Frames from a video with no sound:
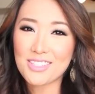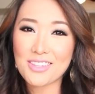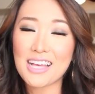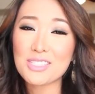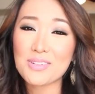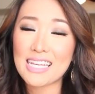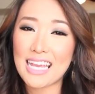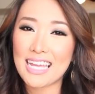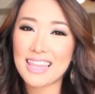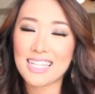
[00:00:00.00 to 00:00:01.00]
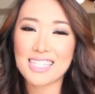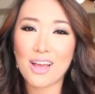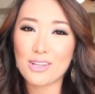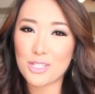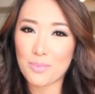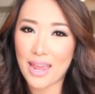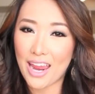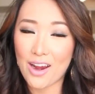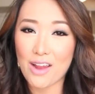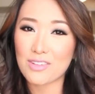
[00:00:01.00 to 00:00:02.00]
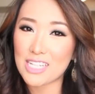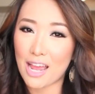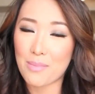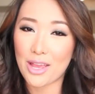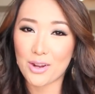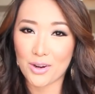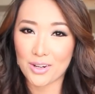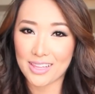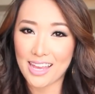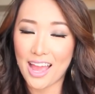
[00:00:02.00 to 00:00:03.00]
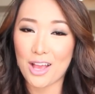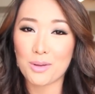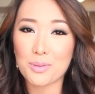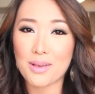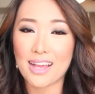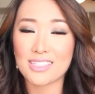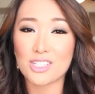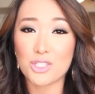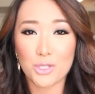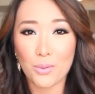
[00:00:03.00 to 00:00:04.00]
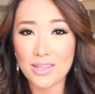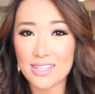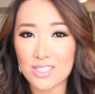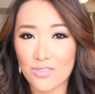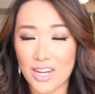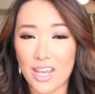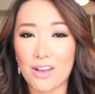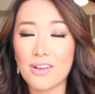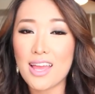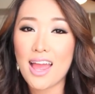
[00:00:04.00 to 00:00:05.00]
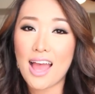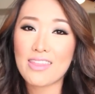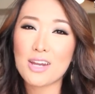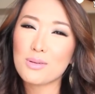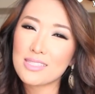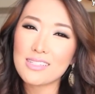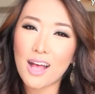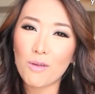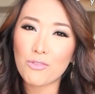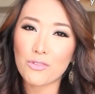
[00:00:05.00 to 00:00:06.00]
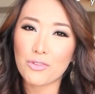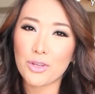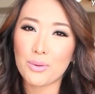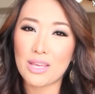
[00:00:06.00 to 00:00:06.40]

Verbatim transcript: So that's really it. That's how I do my hair every time I curl it. I hope you guys enjoyed this video and that it was still helpful for you